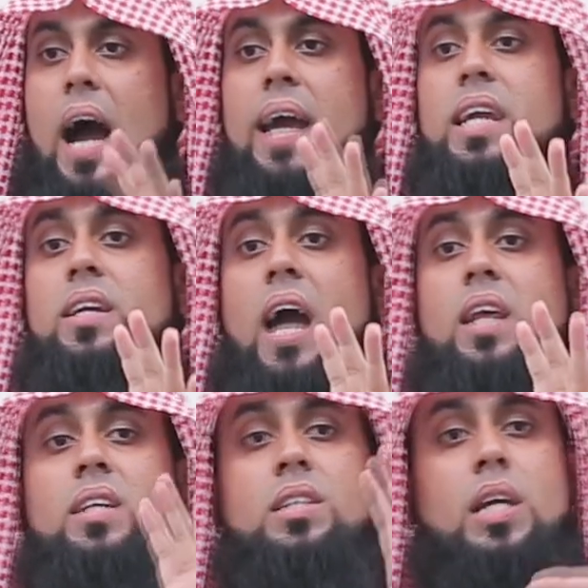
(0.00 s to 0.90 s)
I
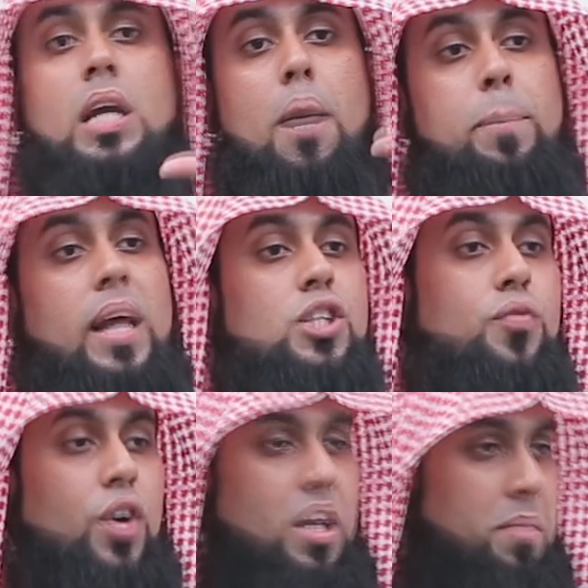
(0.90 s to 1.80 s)
guarantee a place
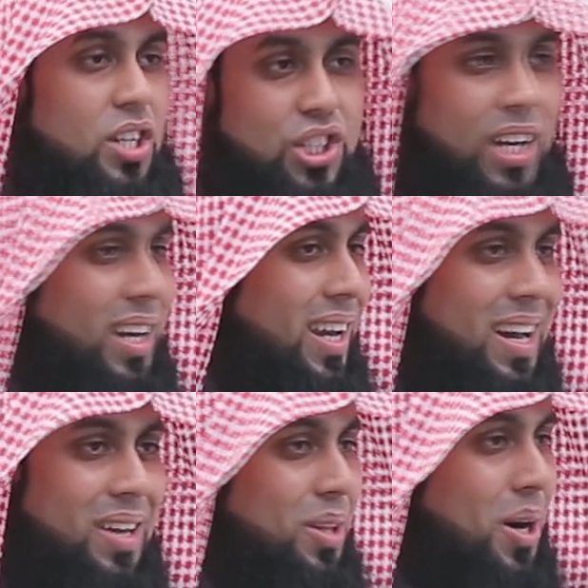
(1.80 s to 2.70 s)
for him in
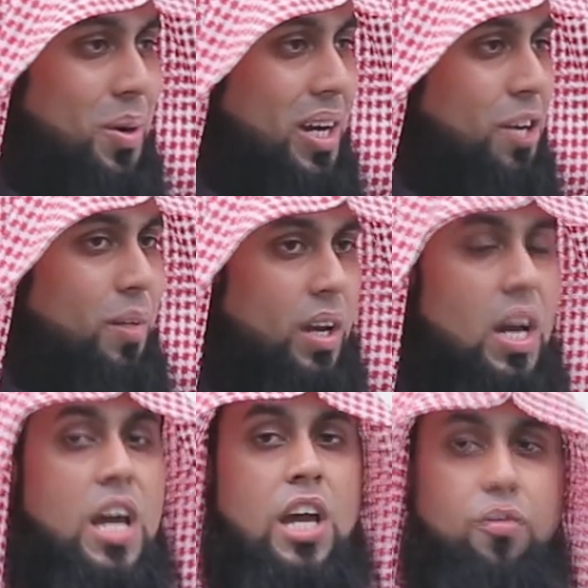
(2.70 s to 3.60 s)
Jannah. Allahu Akbar.
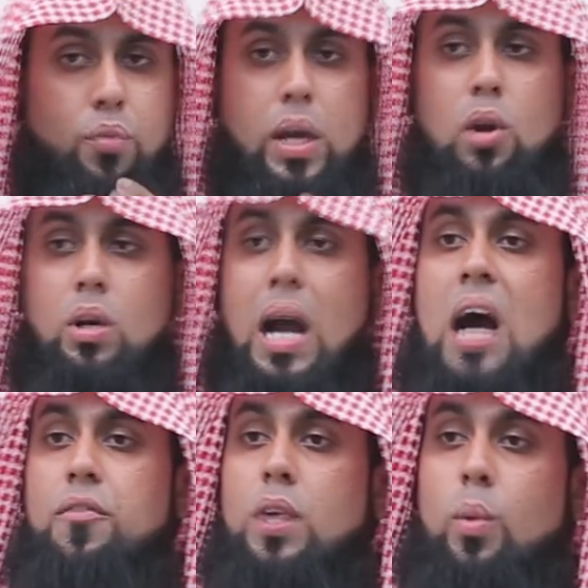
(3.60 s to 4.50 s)
If we look
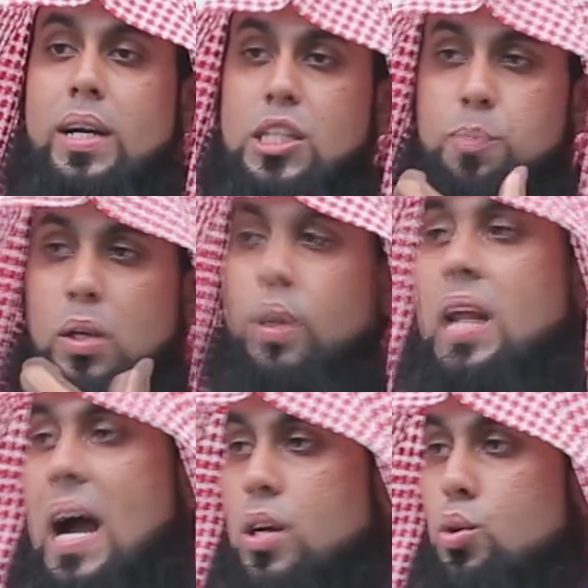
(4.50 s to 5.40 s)
after what is
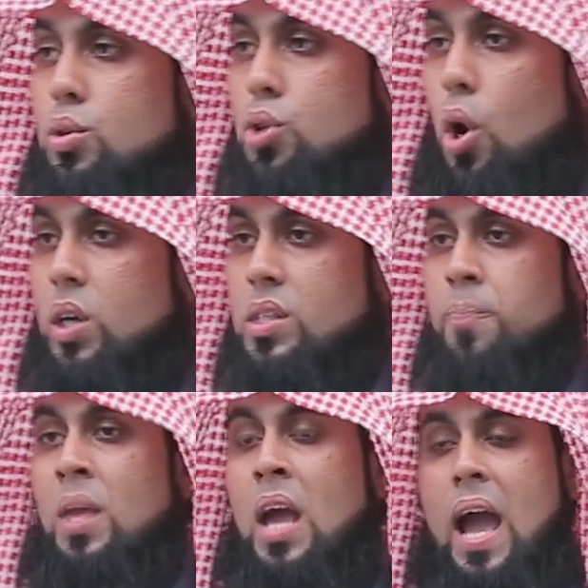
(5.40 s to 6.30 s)
between our two jaws
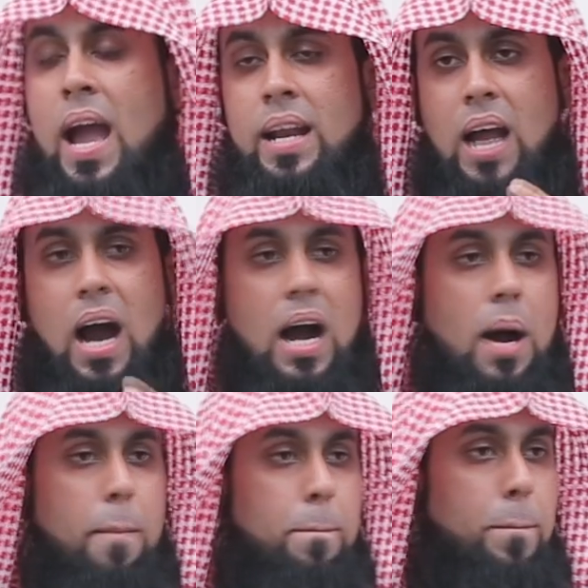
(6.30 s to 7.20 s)
and
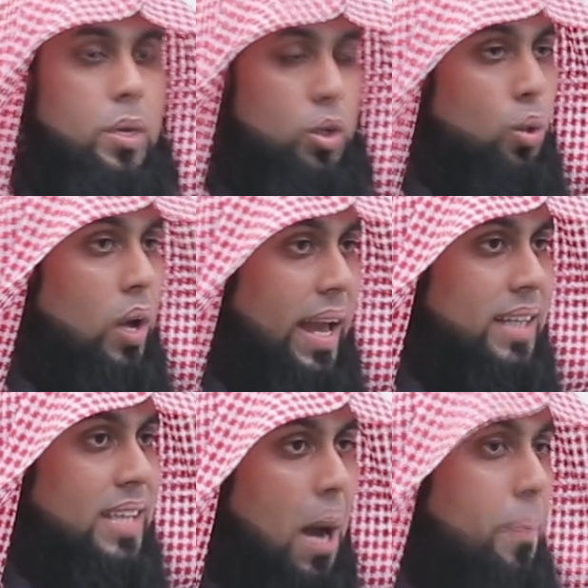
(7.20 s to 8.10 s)
our two
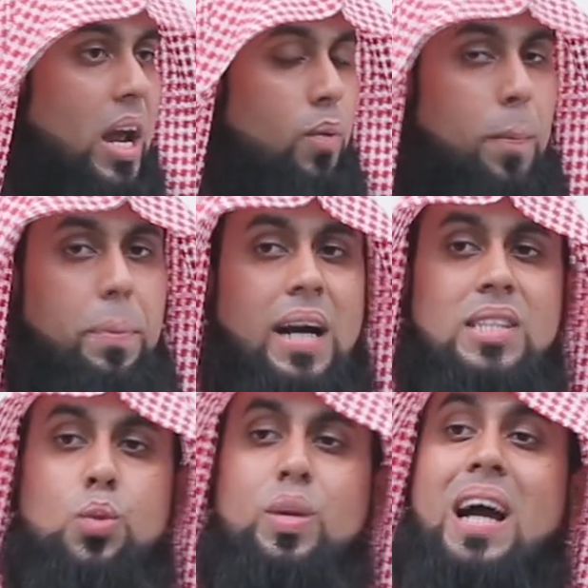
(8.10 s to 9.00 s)
legs, our private
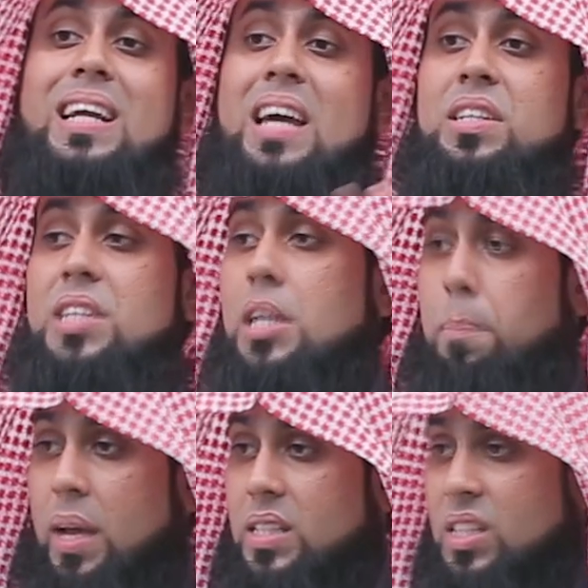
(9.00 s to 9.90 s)
parts, we are guaranteed a
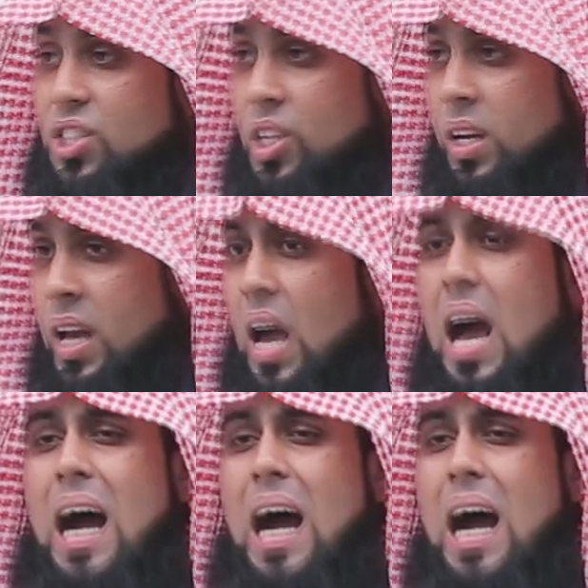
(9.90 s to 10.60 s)
place in Jannah.